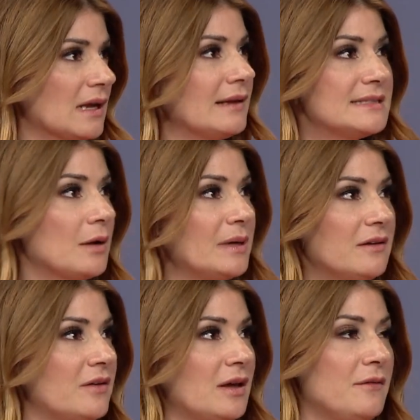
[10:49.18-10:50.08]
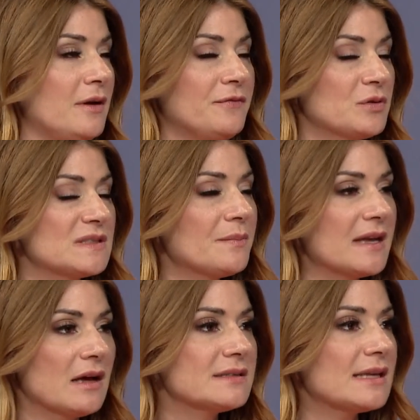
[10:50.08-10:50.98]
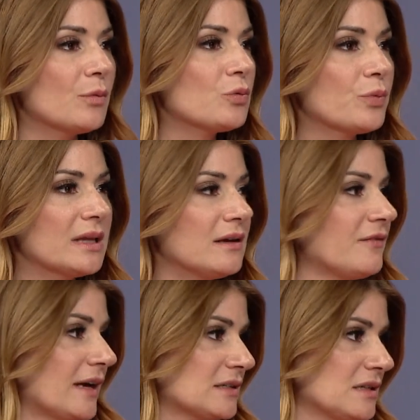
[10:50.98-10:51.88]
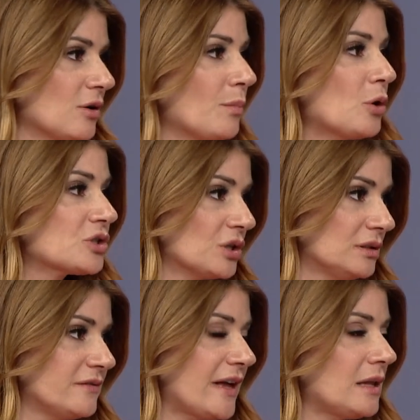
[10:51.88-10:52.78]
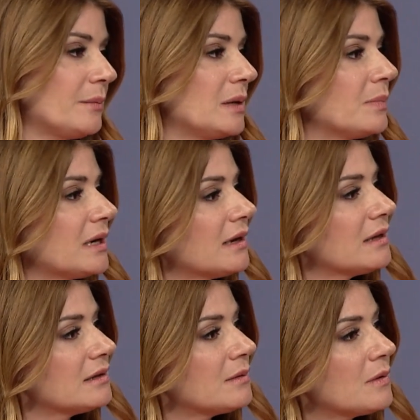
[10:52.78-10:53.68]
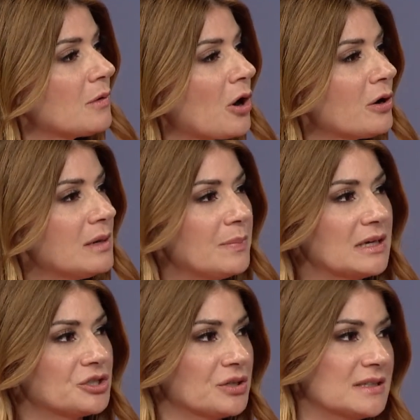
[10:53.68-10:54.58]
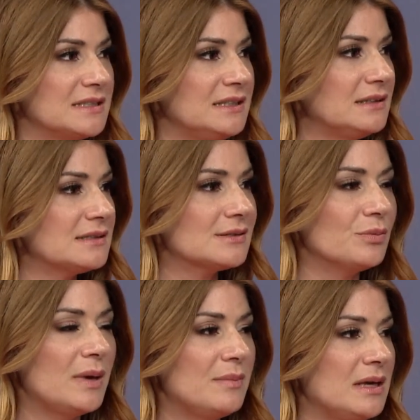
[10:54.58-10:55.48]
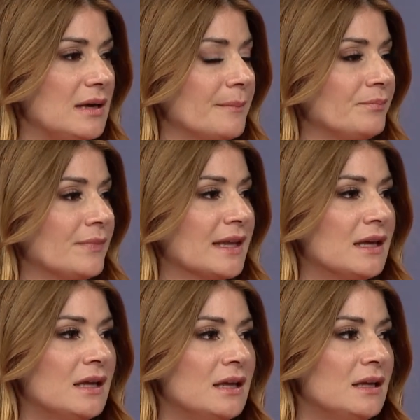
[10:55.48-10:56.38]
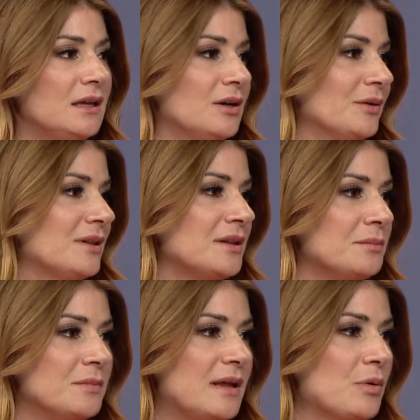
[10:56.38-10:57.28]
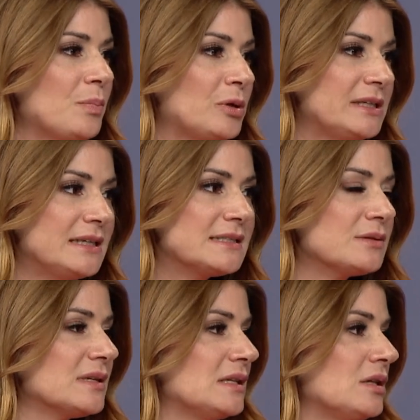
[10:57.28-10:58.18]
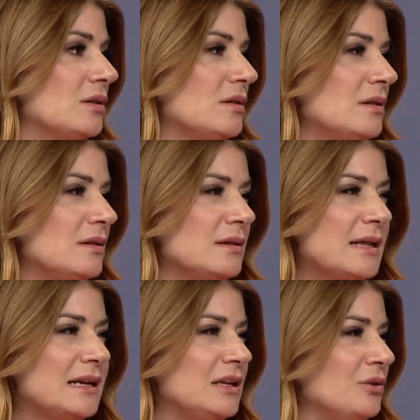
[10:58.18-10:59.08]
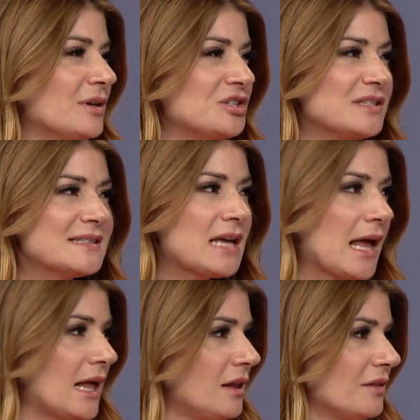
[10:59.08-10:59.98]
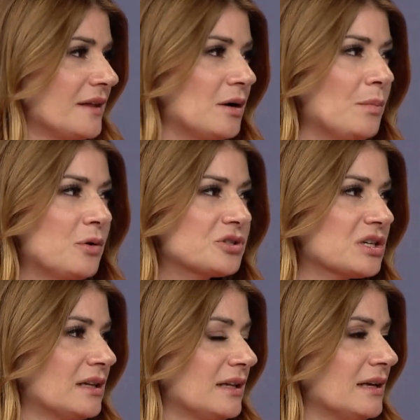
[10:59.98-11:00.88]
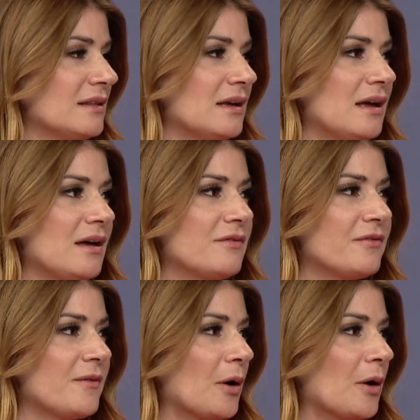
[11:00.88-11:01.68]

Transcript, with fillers: and tell me if, if, there's something else that would really affect their emotional mm-hmm. development. Mm-hmm. But I mm-hmm. can already picture the teens who maybe, you know, they were bullied. So then, then you can just tell that emotionally they have